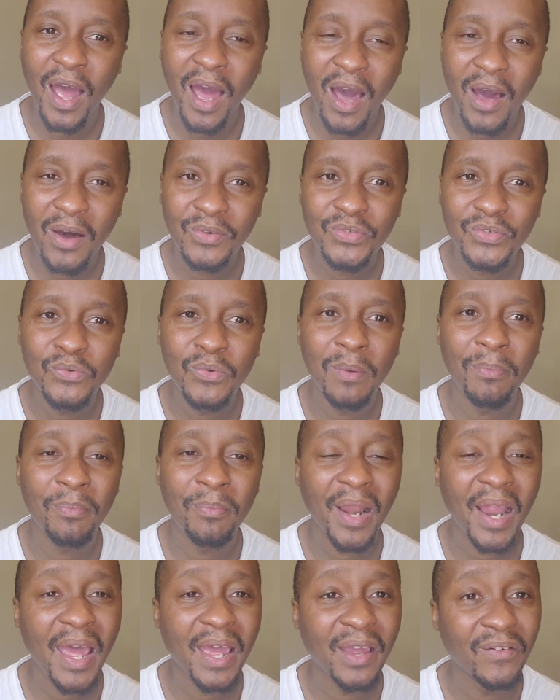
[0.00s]
how to
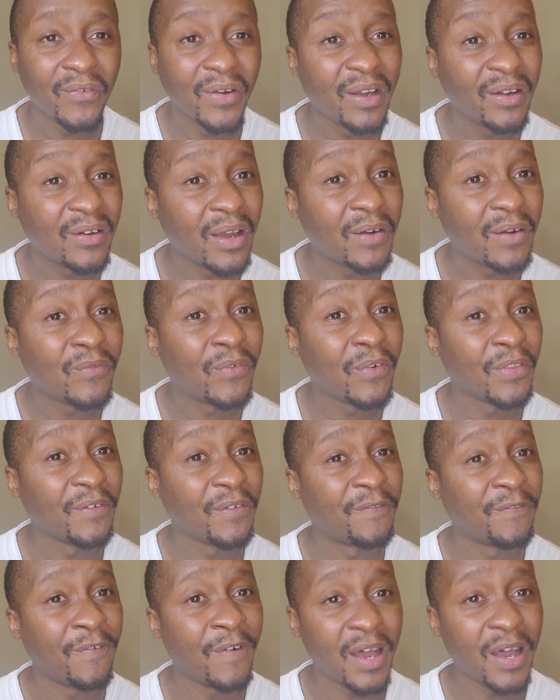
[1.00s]
apply green card for the
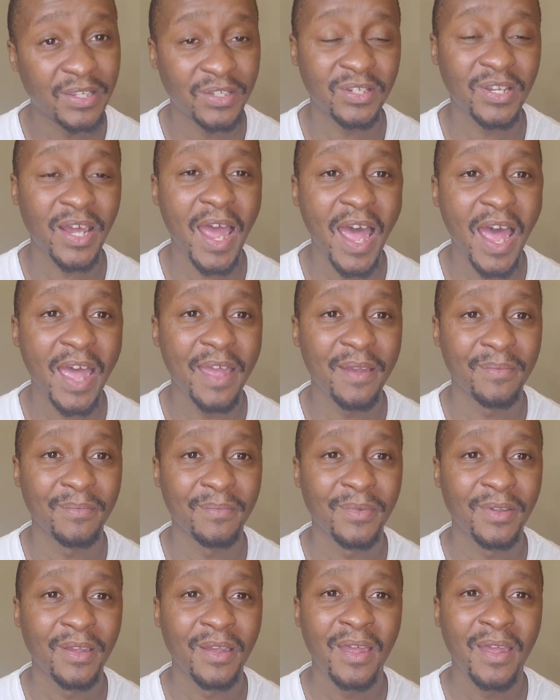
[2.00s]
first time
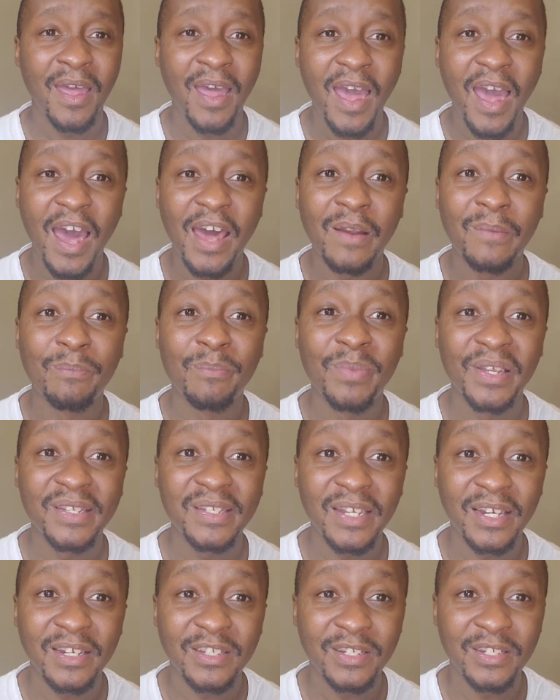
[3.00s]
and be
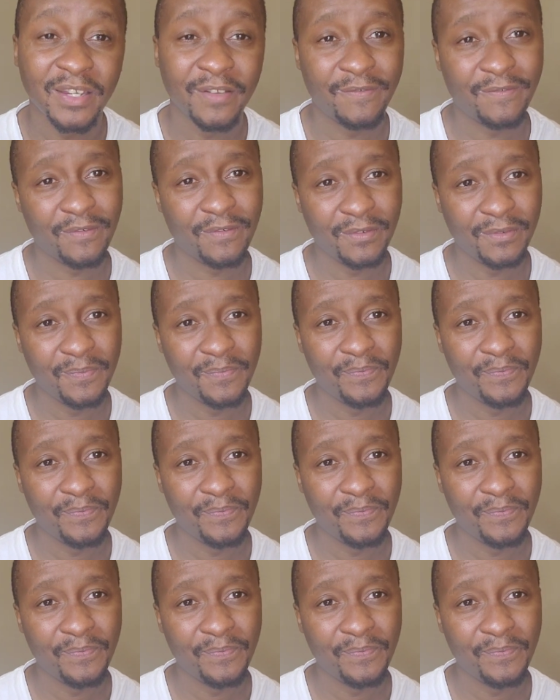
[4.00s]
successful.